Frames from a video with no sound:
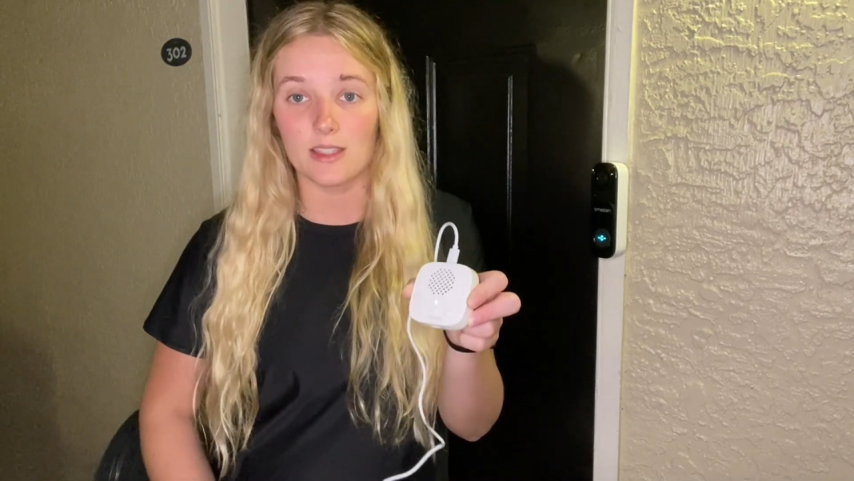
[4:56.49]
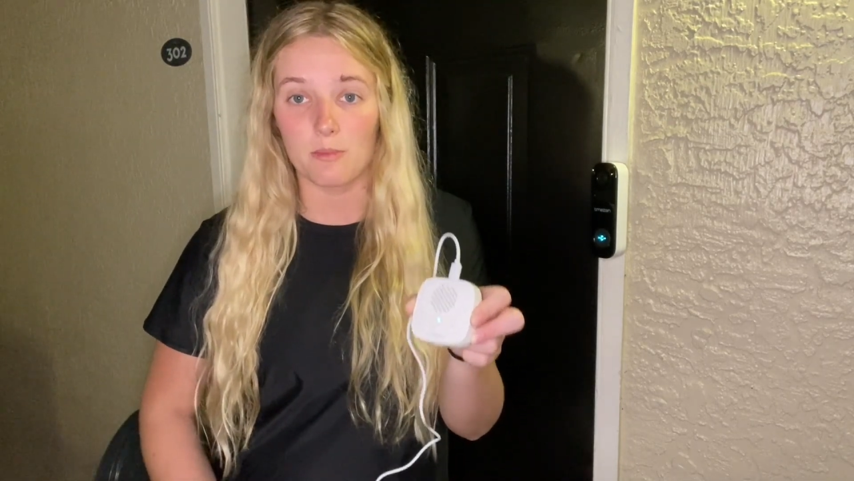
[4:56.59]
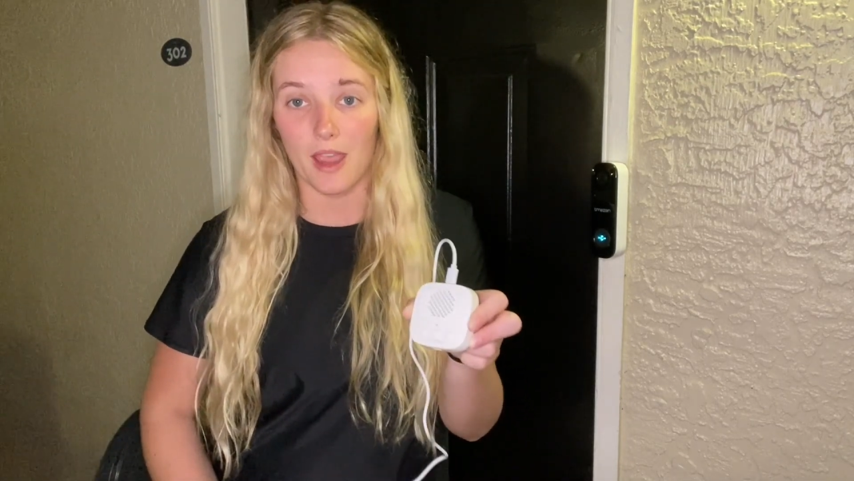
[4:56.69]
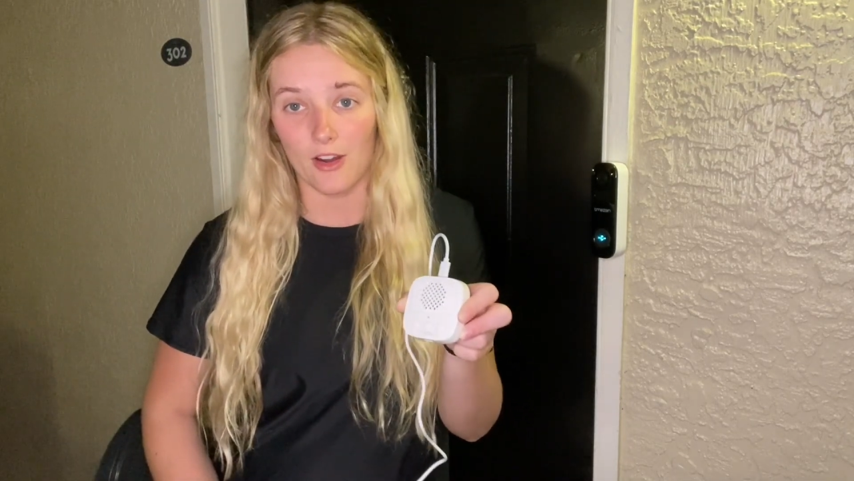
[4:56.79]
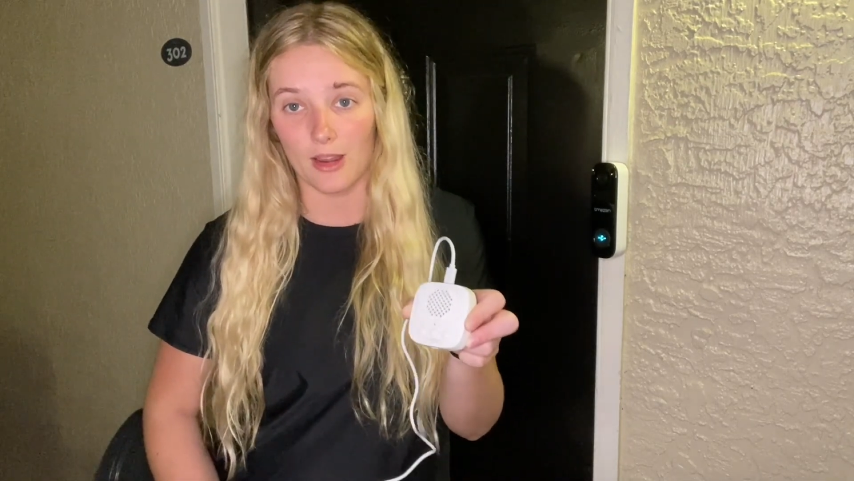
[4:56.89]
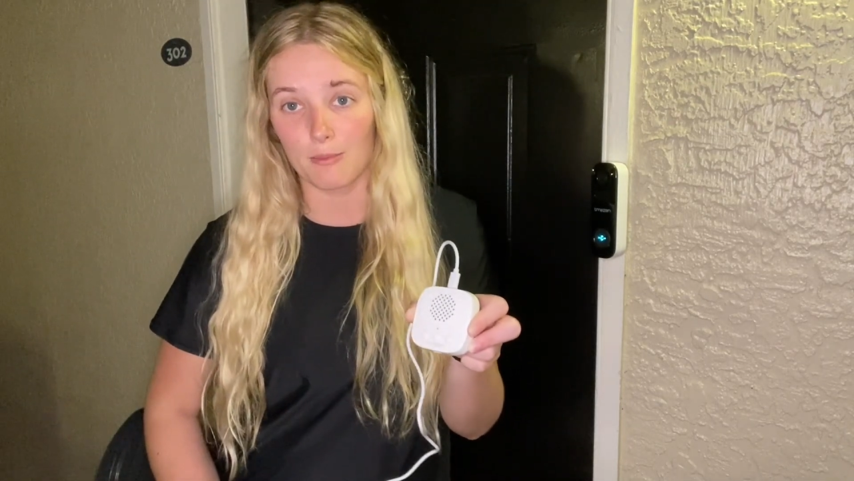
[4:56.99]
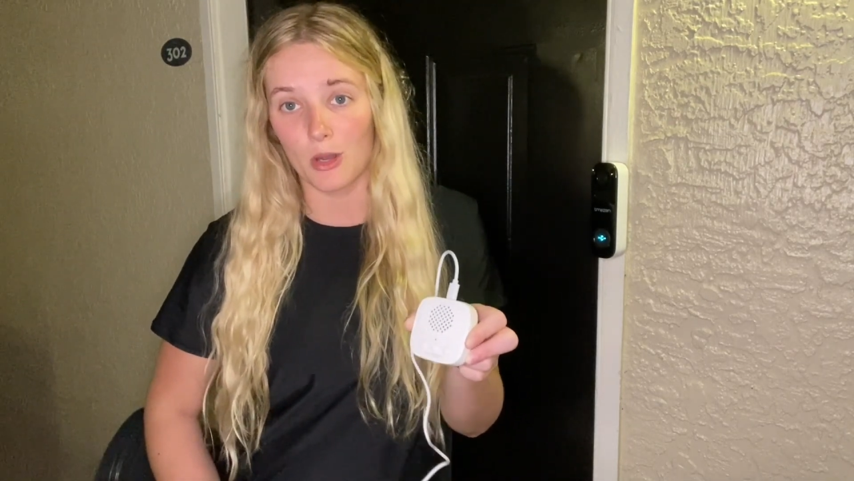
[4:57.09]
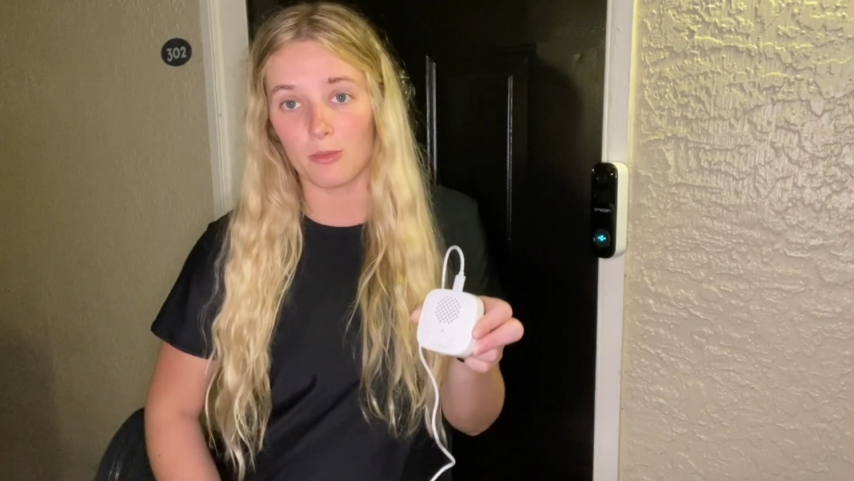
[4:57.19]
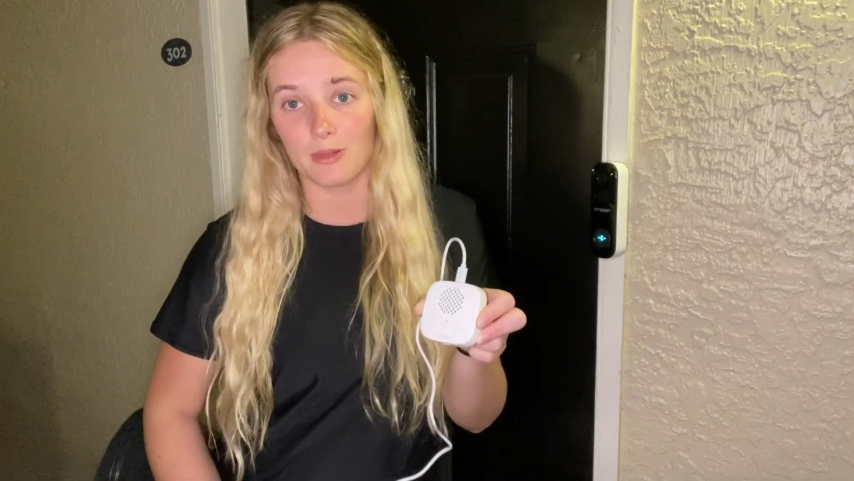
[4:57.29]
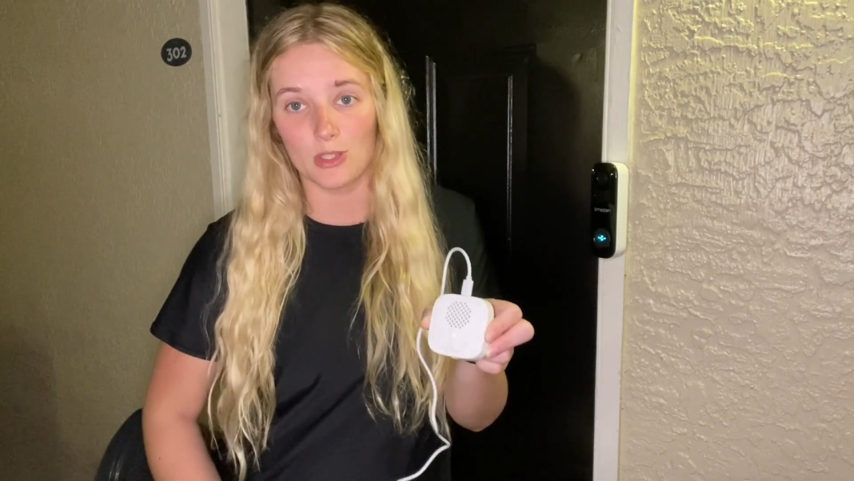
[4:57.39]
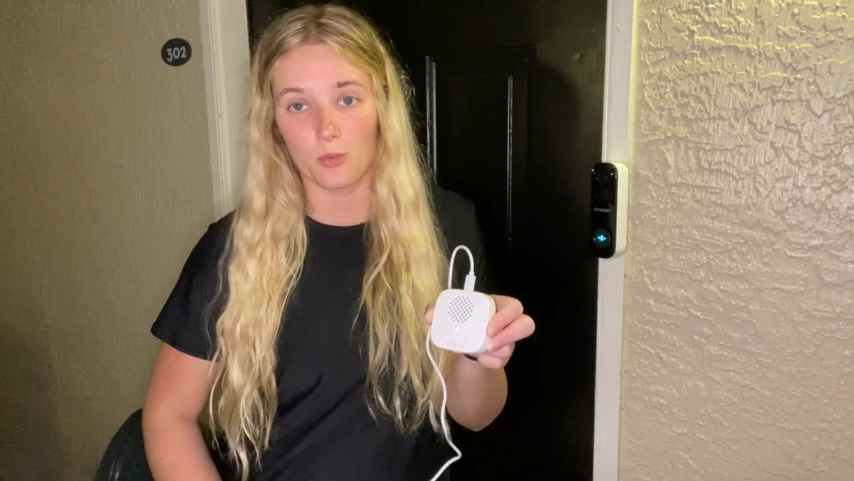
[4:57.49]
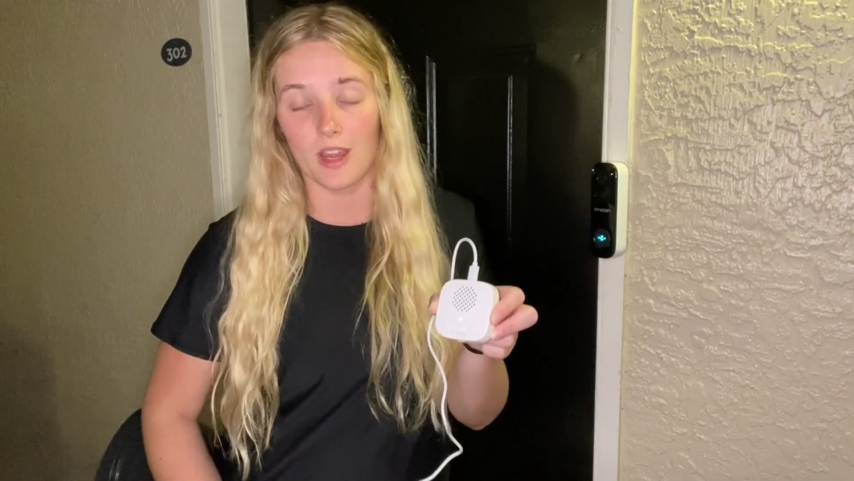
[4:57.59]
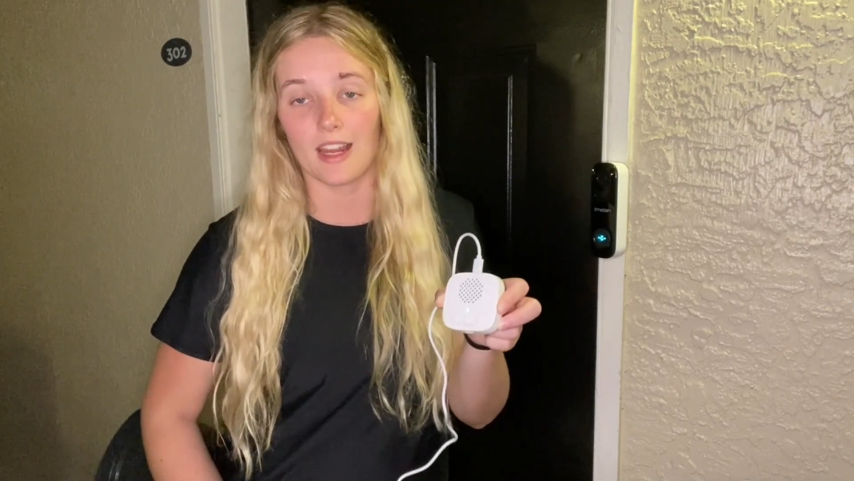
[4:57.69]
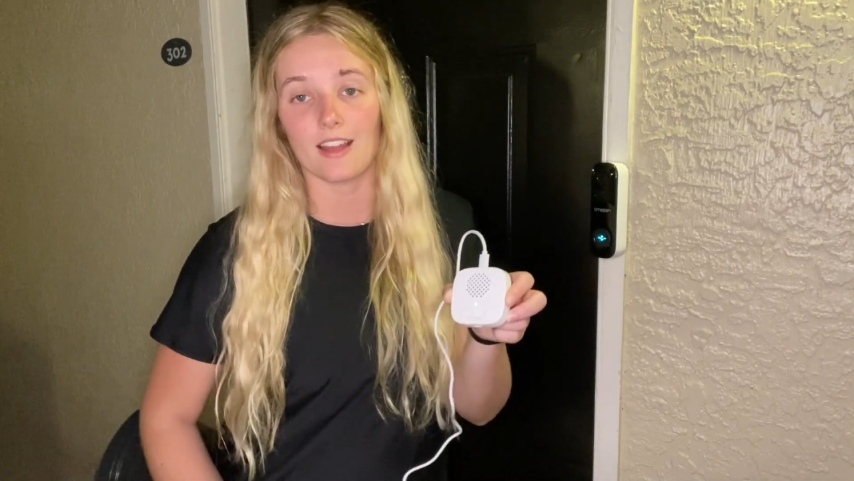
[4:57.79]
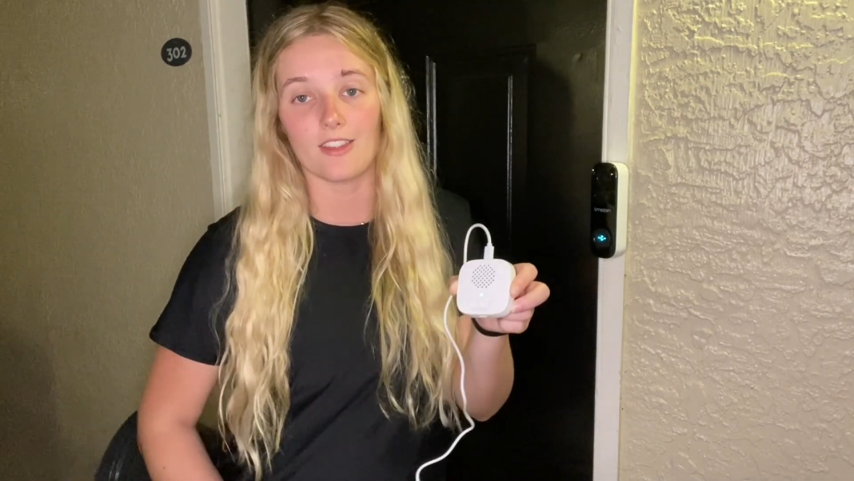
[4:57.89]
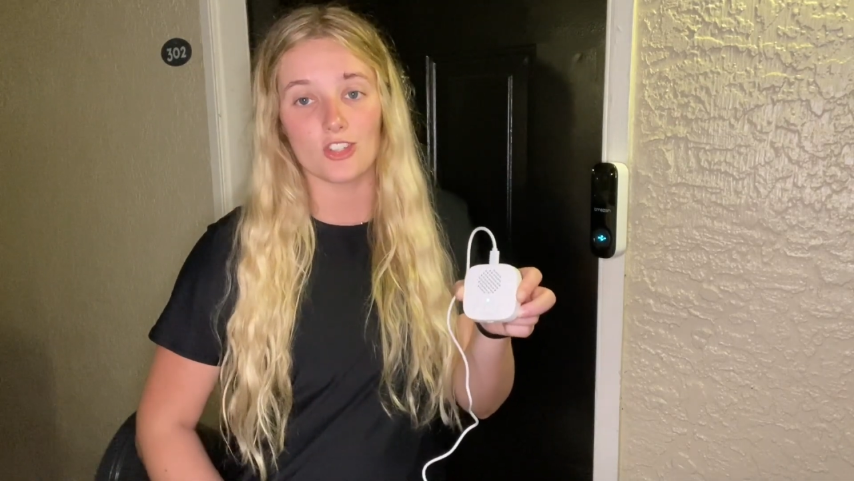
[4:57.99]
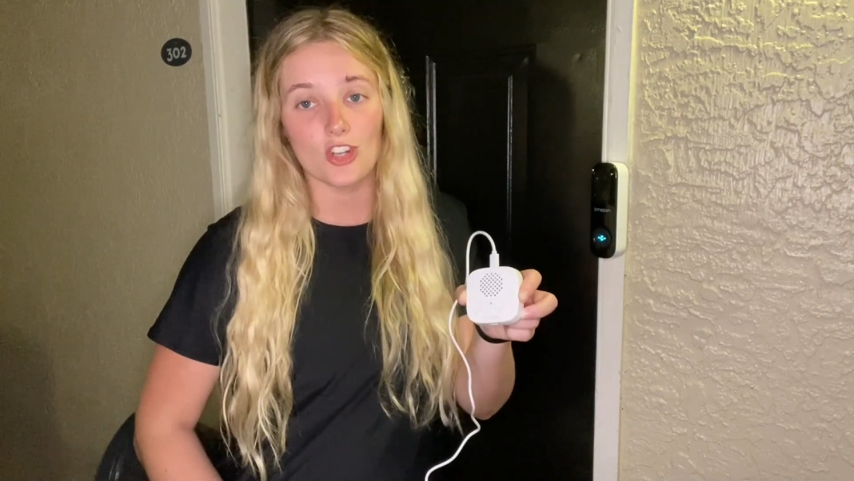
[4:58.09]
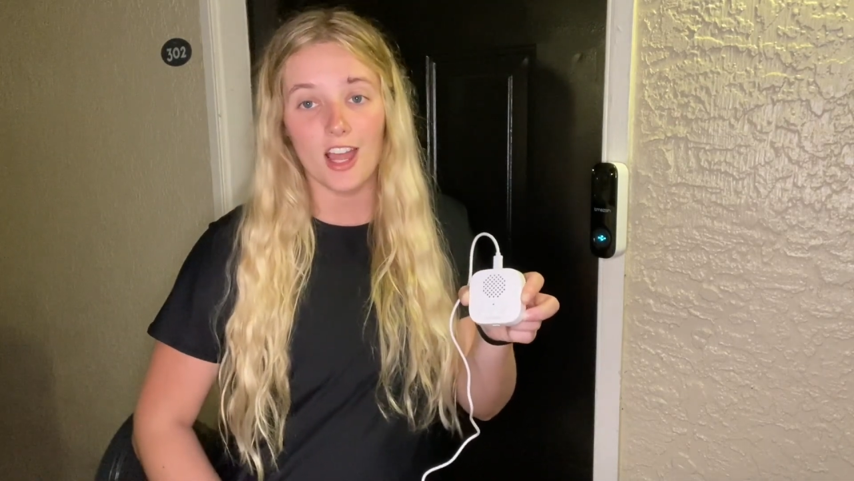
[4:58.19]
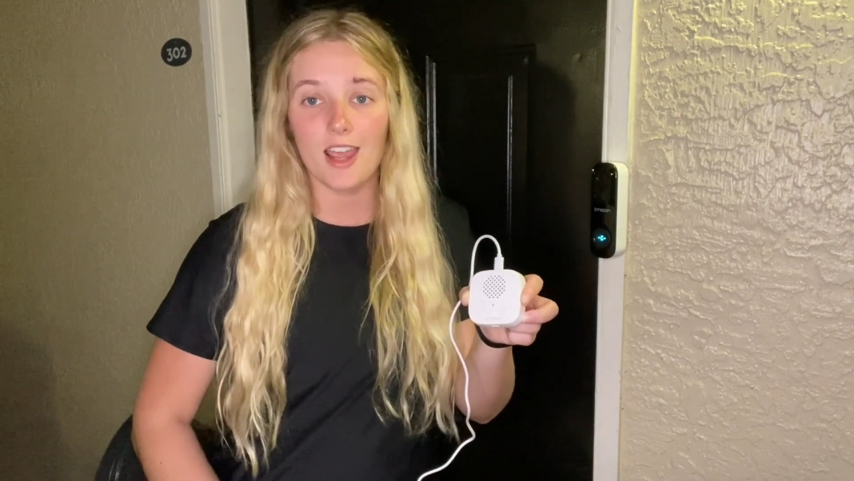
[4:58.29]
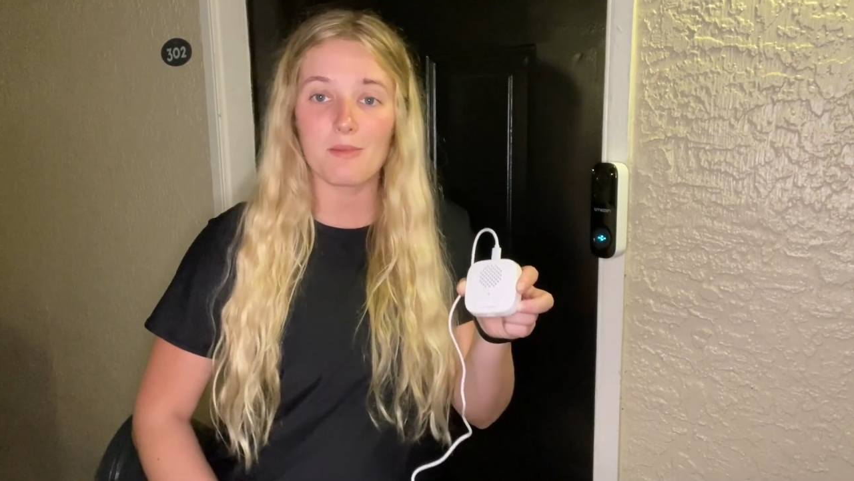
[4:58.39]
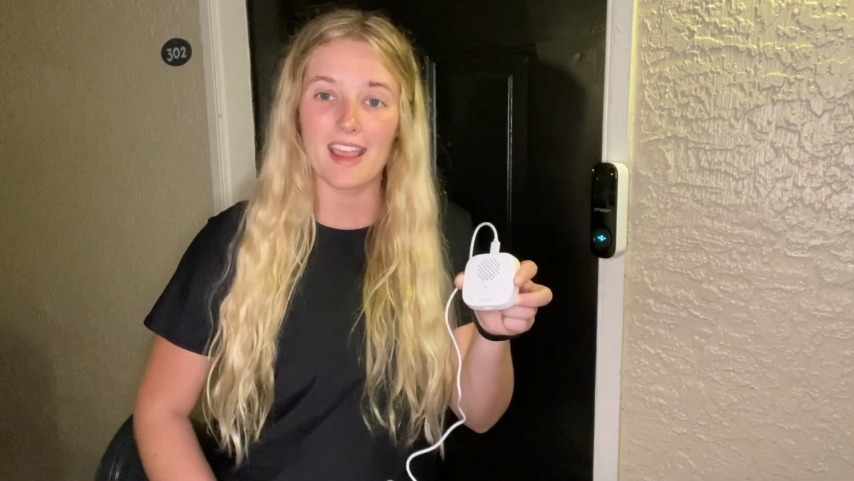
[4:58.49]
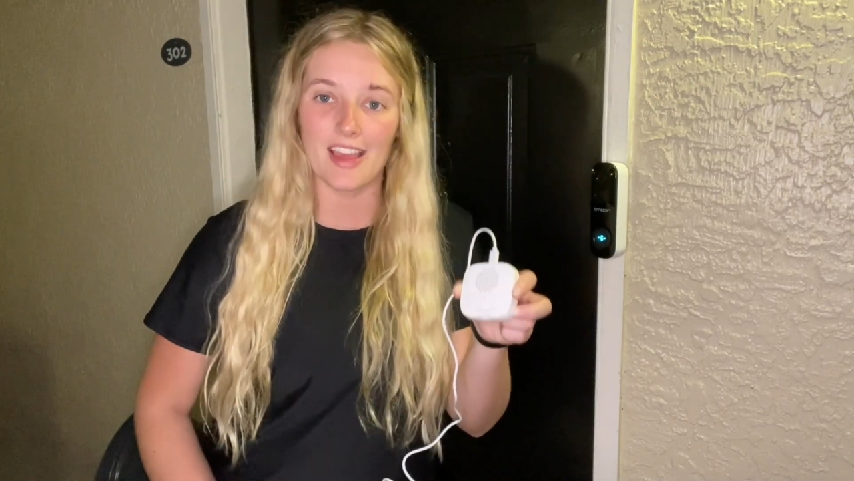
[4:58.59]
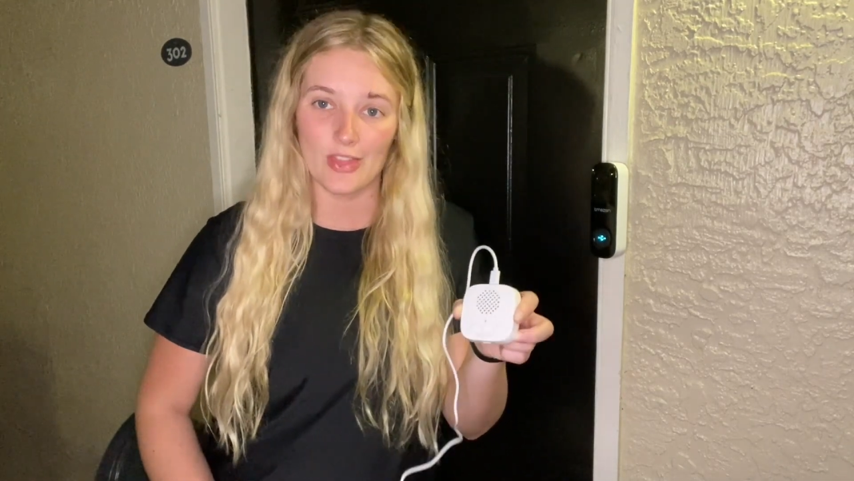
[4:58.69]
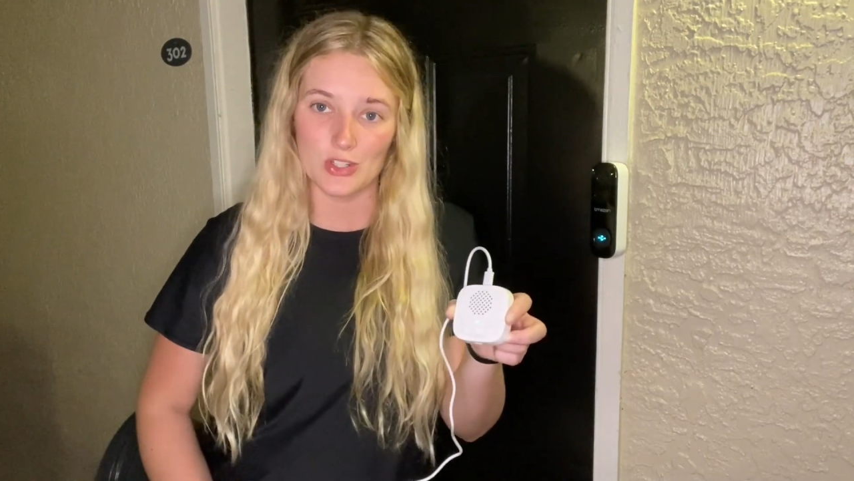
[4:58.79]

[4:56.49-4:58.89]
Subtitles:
the pairing mode between the chime and the